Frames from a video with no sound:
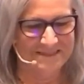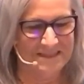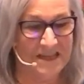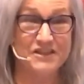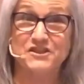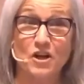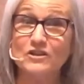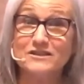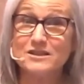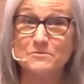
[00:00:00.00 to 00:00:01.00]
Adults
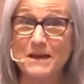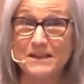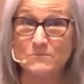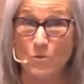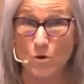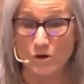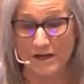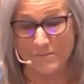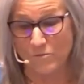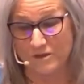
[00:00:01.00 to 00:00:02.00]
spend more and
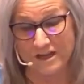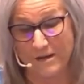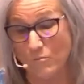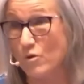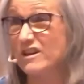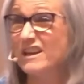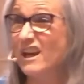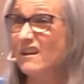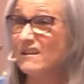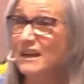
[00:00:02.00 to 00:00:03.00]
more time
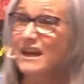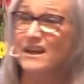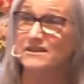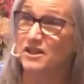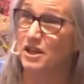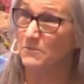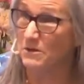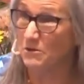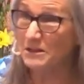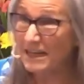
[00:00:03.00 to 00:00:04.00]
working and
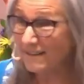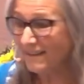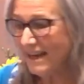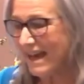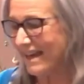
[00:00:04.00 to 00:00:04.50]
commuting and